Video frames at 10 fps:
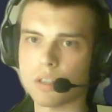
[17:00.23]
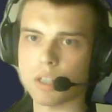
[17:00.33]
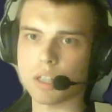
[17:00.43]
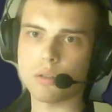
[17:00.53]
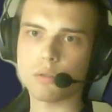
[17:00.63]

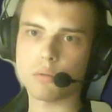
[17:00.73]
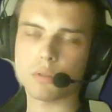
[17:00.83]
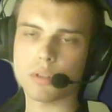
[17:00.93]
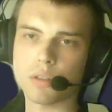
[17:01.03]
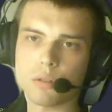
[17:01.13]
I
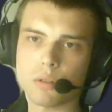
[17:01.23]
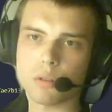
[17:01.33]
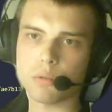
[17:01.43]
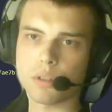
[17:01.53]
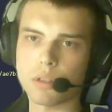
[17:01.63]
don't know
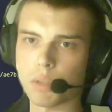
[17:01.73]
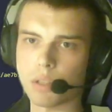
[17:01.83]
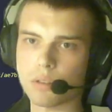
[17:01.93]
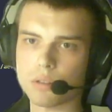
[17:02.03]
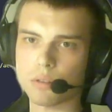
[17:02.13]
the
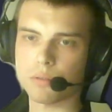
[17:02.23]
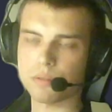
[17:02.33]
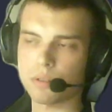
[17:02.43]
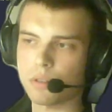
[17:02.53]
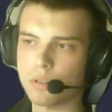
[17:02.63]
limits of
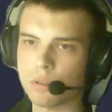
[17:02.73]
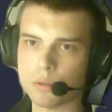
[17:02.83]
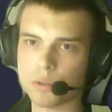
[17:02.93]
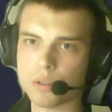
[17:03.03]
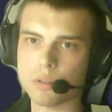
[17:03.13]
this
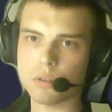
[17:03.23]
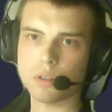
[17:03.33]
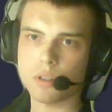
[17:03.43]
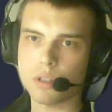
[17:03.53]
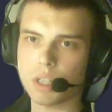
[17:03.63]
solution.
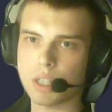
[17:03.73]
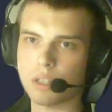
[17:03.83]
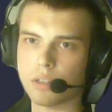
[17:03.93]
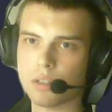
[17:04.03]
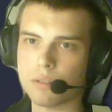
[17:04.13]
I
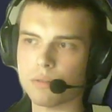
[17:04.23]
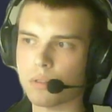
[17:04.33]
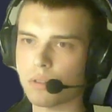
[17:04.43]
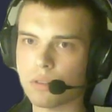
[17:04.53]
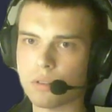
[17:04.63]

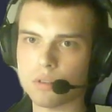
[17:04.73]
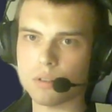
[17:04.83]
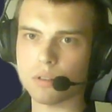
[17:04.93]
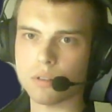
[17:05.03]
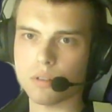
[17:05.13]
haven't
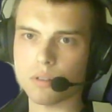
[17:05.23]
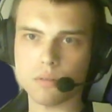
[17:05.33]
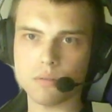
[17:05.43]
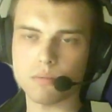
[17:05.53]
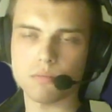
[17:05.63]

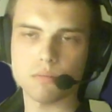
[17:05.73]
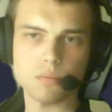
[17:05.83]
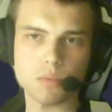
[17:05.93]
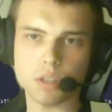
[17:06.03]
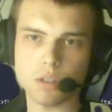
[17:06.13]

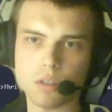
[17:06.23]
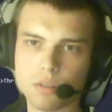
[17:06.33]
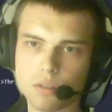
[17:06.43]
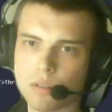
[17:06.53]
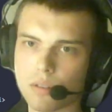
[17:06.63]

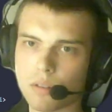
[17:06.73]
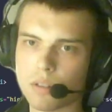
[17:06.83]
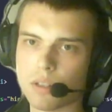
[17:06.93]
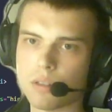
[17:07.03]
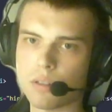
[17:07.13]
hit
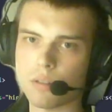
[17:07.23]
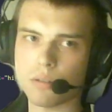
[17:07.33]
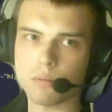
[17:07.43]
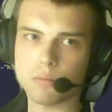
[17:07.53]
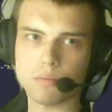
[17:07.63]

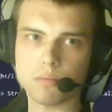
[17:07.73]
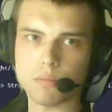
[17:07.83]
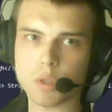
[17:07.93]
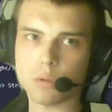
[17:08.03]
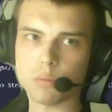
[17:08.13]
any
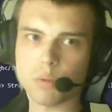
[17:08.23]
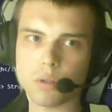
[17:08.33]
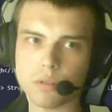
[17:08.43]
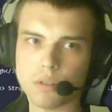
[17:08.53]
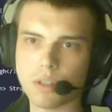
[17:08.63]

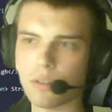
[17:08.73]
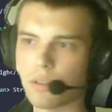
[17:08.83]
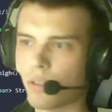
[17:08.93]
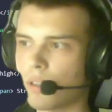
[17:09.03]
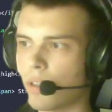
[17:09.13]
roadblocks yet.
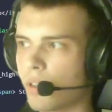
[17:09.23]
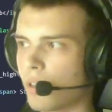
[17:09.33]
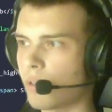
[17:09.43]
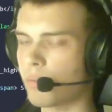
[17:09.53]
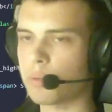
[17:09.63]

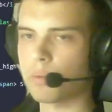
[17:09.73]
Maybe